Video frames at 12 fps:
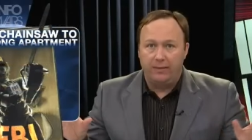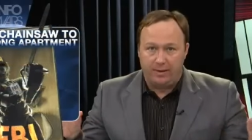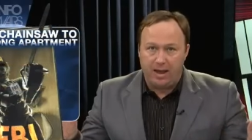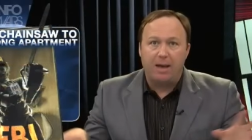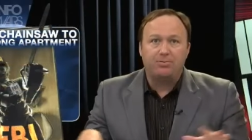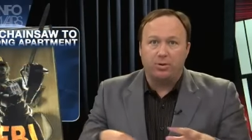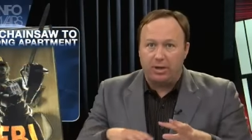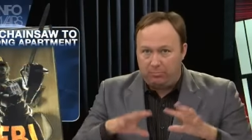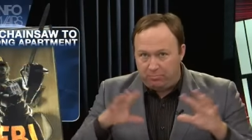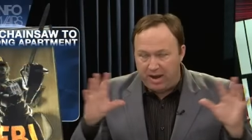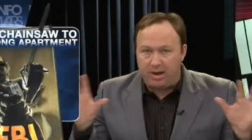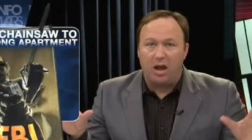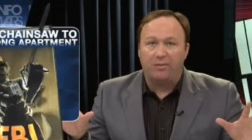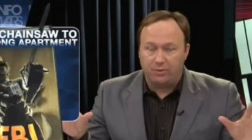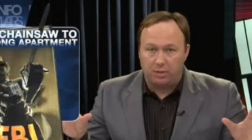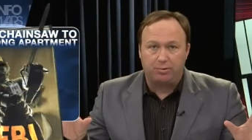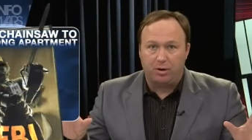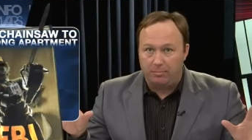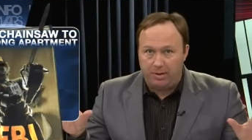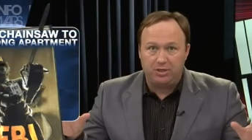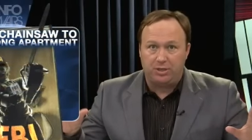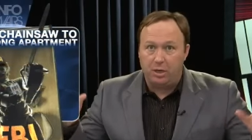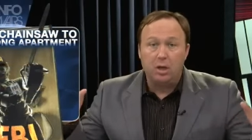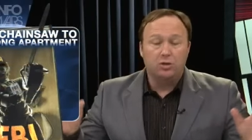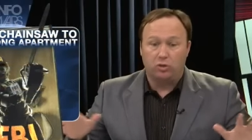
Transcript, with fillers: and the cops were getting paid off during Prohibition.